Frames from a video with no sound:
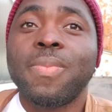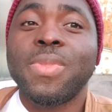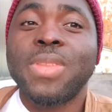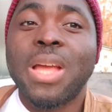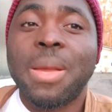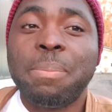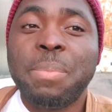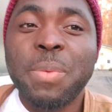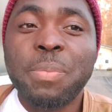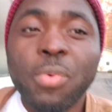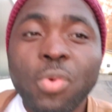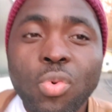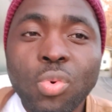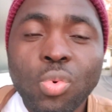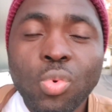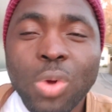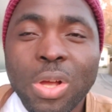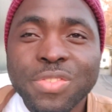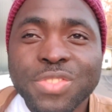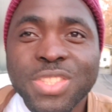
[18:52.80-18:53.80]
There are
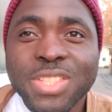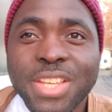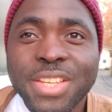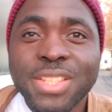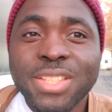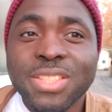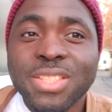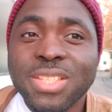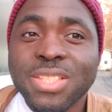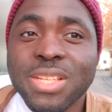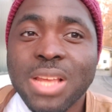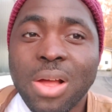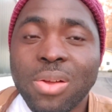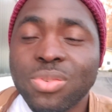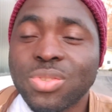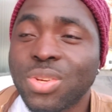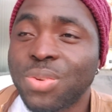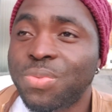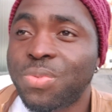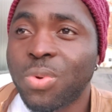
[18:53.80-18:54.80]
people who have stayed in this
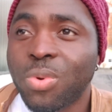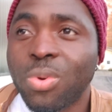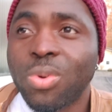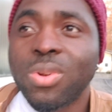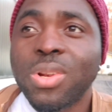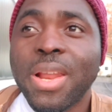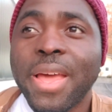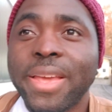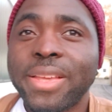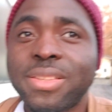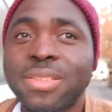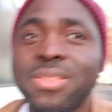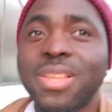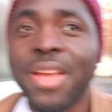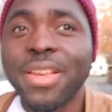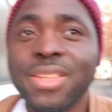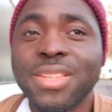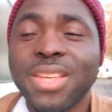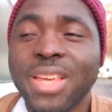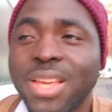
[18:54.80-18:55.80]
country for like
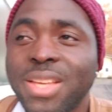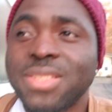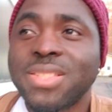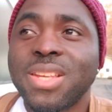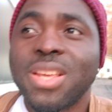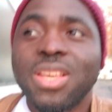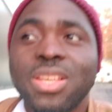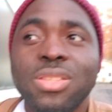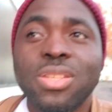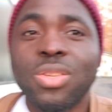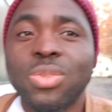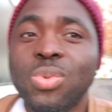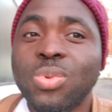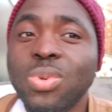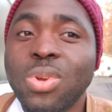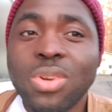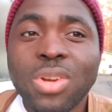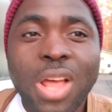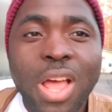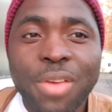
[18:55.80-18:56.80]
10 years. They do
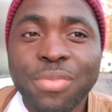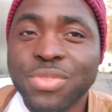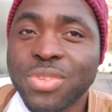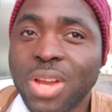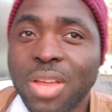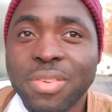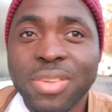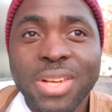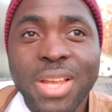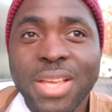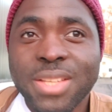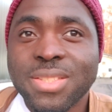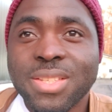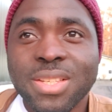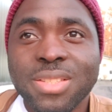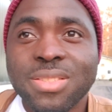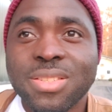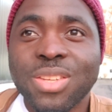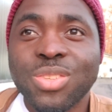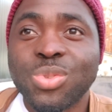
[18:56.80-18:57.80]
not have driving
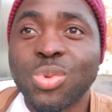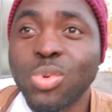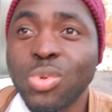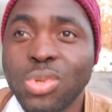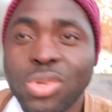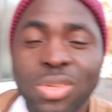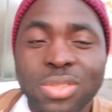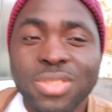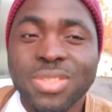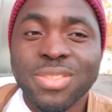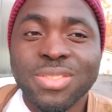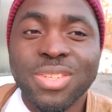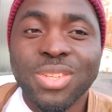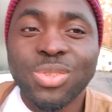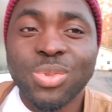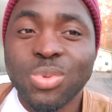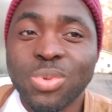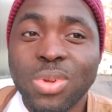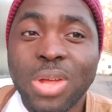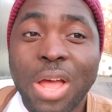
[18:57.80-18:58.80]
license. They do not.
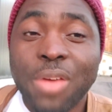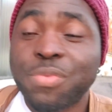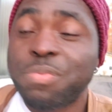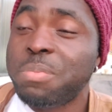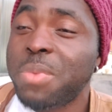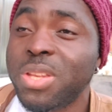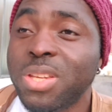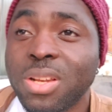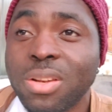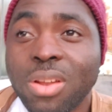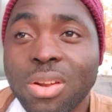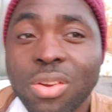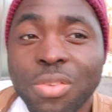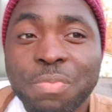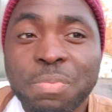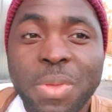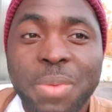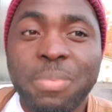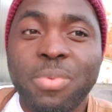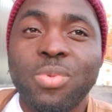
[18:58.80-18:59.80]
I've met a lot
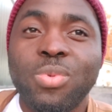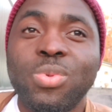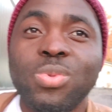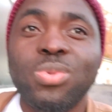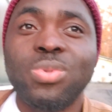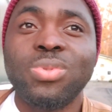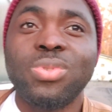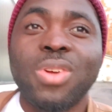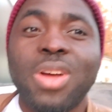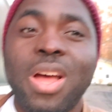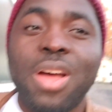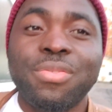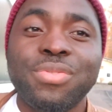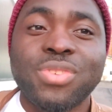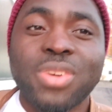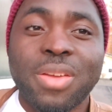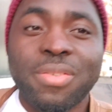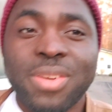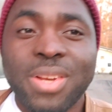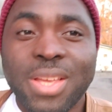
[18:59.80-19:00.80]
of people who do not have
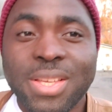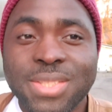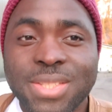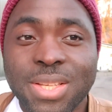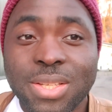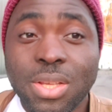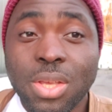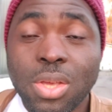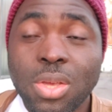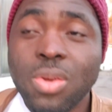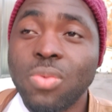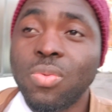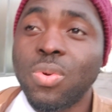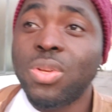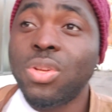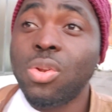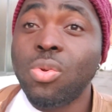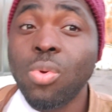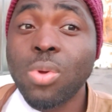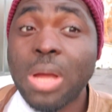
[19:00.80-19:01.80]
driving license.
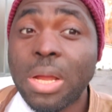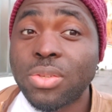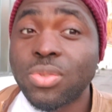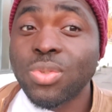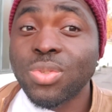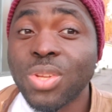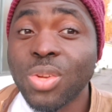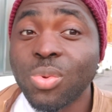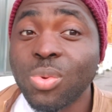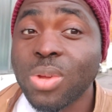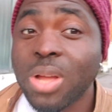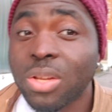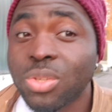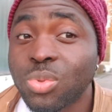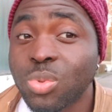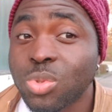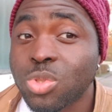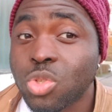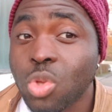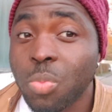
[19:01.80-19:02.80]
When they look at you
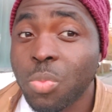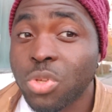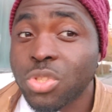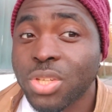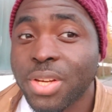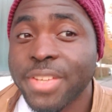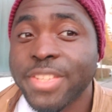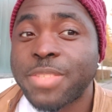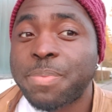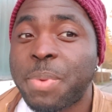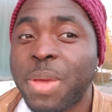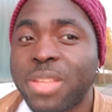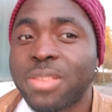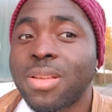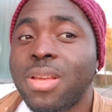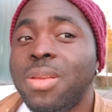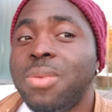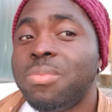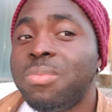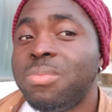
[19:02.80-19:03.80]
with so much
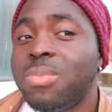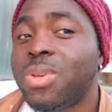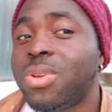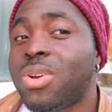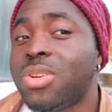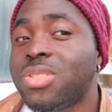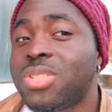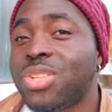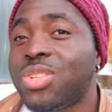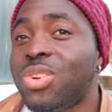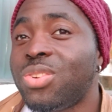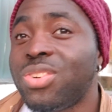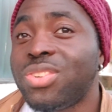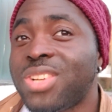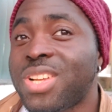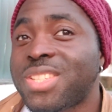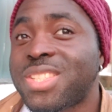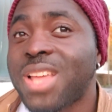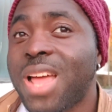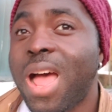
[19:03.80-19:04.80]
respect, because they don't
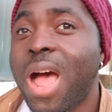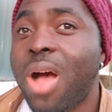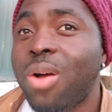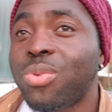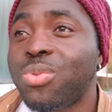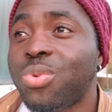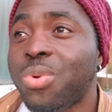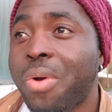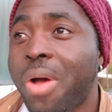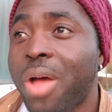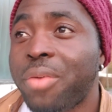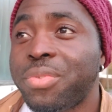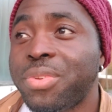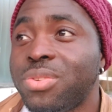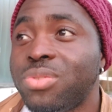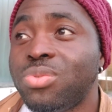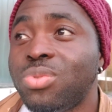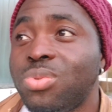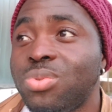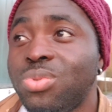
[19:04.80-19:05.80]
understand how you
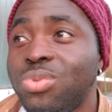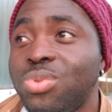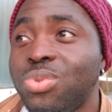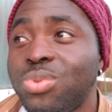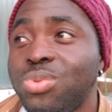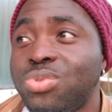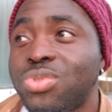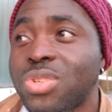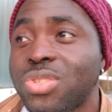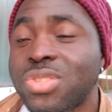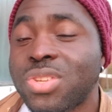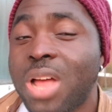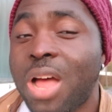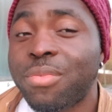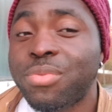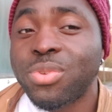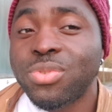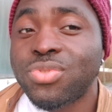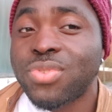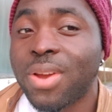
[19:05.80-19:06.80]
just
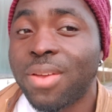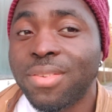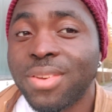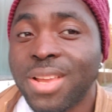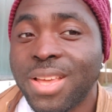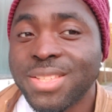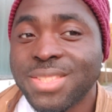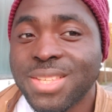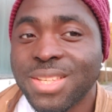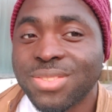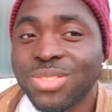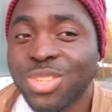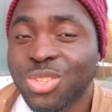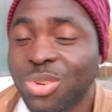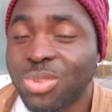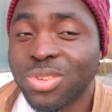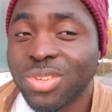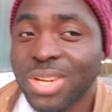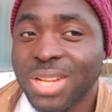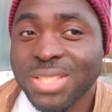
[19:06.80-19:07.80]
have your driving license. They
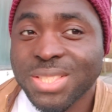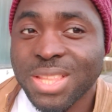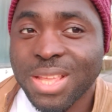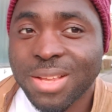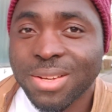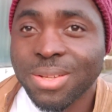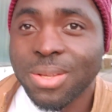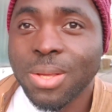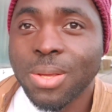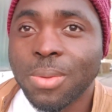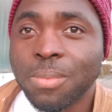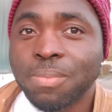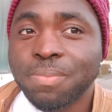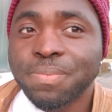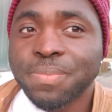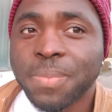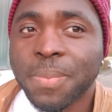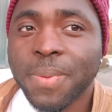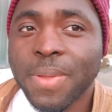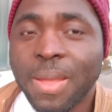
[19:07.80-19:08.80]
don't understand.
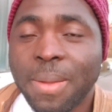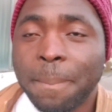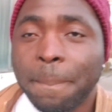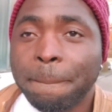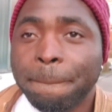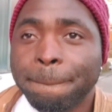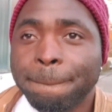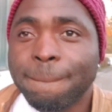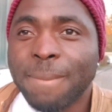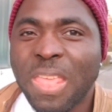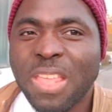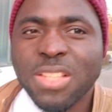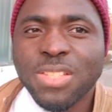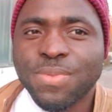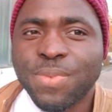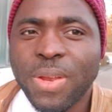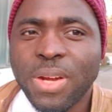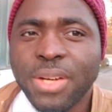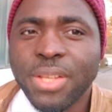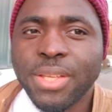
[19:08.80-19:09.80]
Yeah, it's
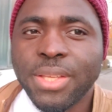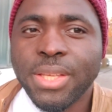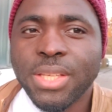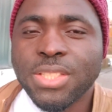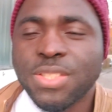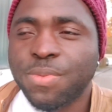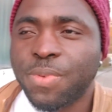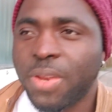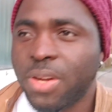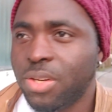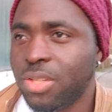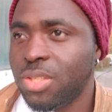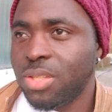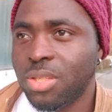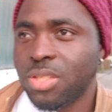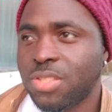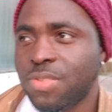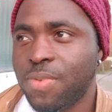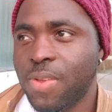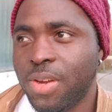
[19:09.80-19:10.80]
very
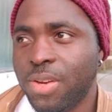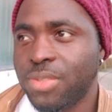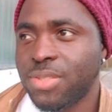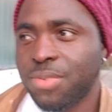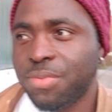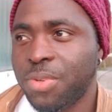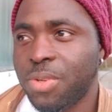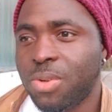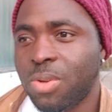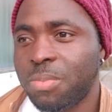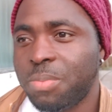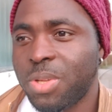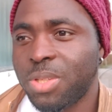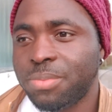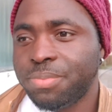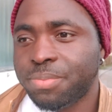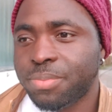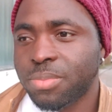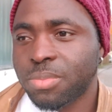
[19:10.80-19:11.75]
difficult. But